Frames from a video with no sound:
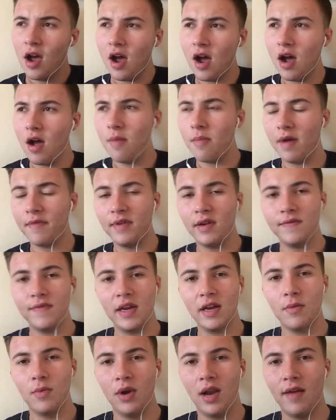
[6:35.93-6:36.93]
I think
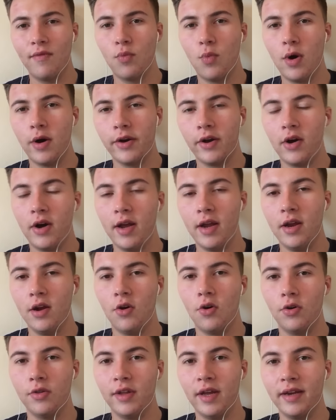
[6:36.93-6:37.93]
Wenger will have one eye
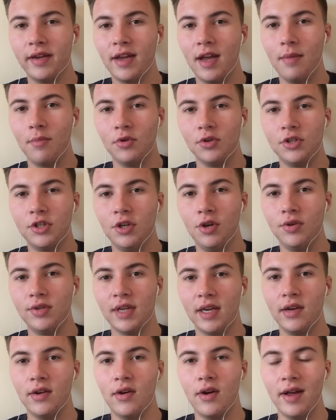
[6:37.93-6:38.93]
on that game on
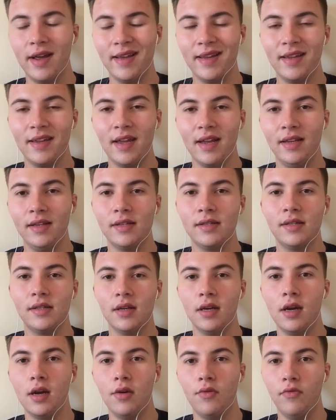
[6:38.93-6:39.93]
Tuesday night against
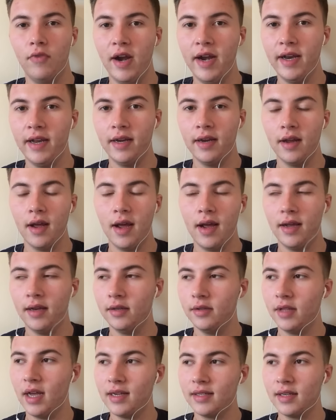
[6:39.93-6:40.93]
Reading.
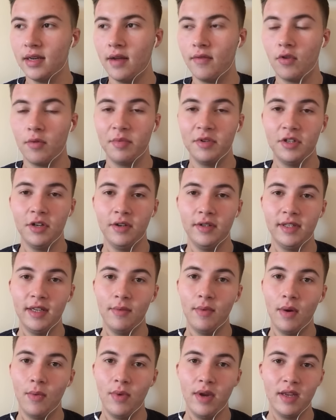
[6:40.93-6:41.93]
And that's another opportunity
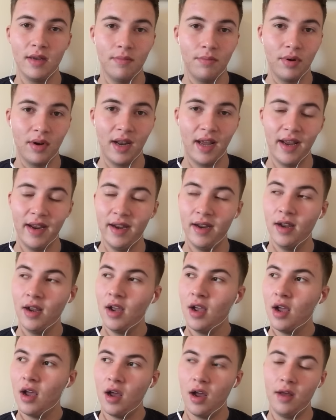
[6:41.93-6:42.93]
where we can play
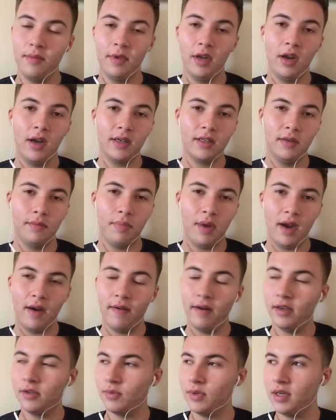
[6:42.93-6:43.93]
the likes of
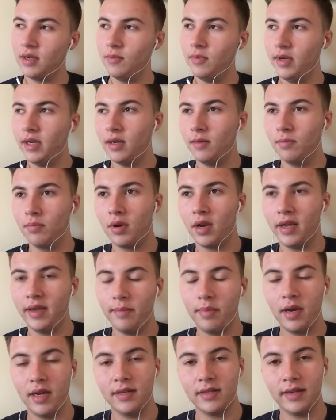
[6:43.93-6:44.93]
Perez. We can play
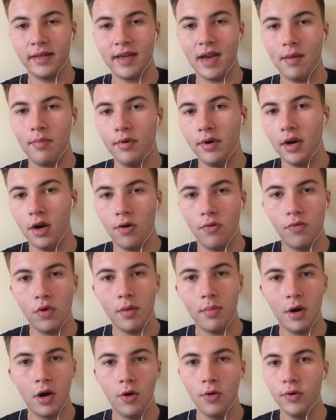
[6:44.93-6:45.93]
players like Gabriel,
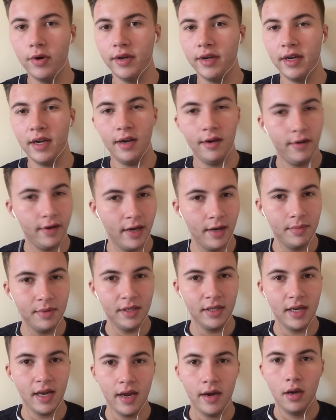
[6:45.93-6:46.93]
Rob Holding, Kieran Gibbs
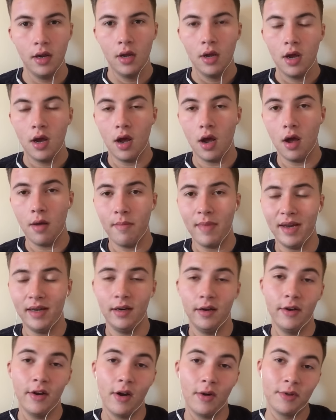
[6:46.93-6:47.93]
again,
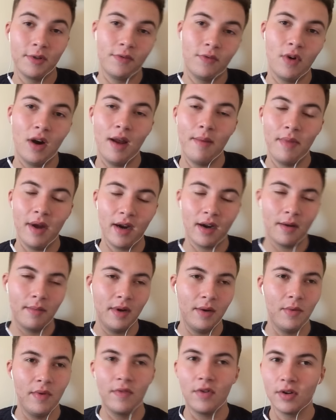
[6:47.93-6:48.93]
Maitland-Niles a right back. I
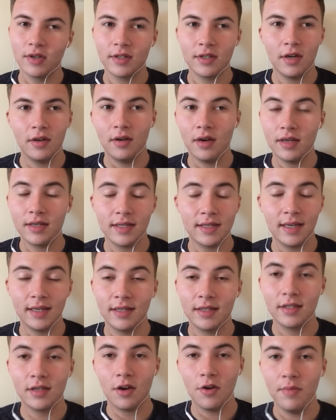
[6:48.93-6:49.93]
mean, we've got,
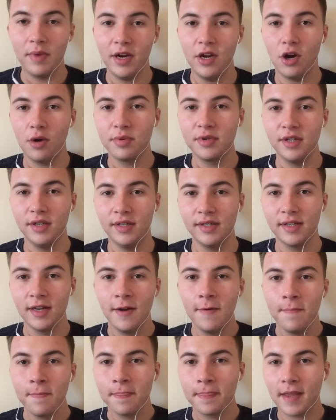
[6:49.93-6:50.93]
so many options.
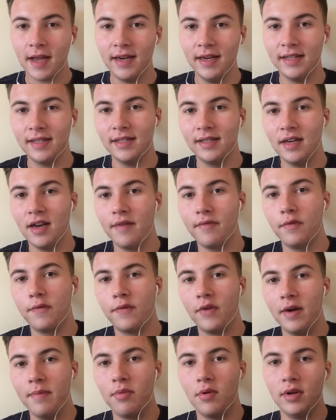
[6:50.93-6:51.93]
And this is another
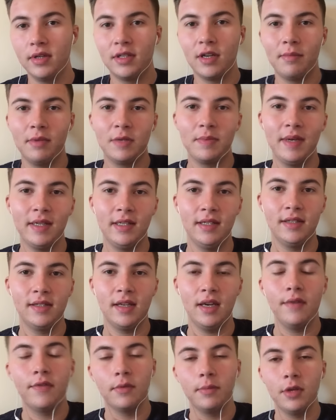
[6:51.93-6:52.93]
3 points that I'm expecting to
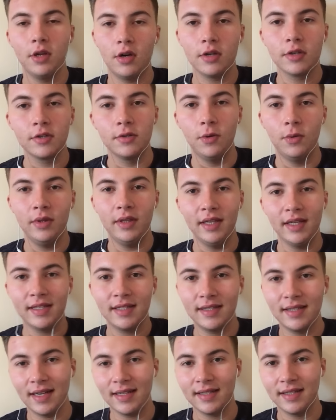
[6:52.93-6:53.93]
see from the Arsenal this
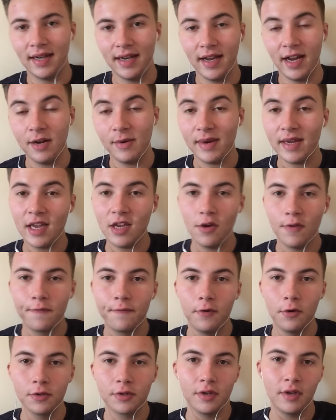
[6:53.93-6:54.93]
Saturday. Anyway, get your
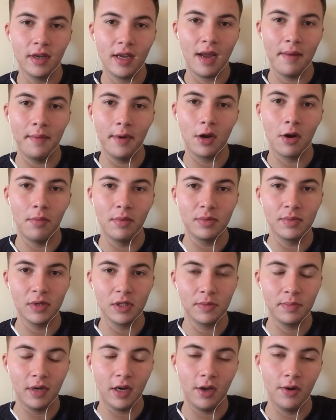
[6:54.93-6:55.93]
thoughts on the game in the comments
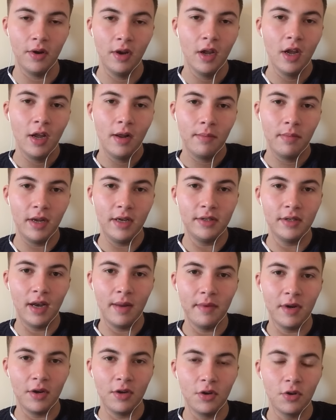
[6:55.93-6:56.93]
box below. Please do
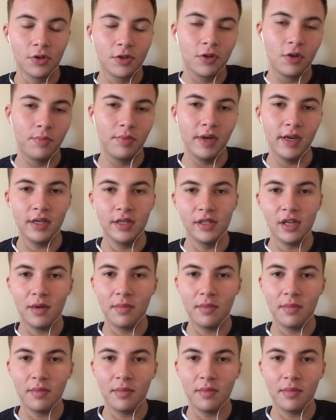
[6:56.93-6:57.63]
let me know your score predictions.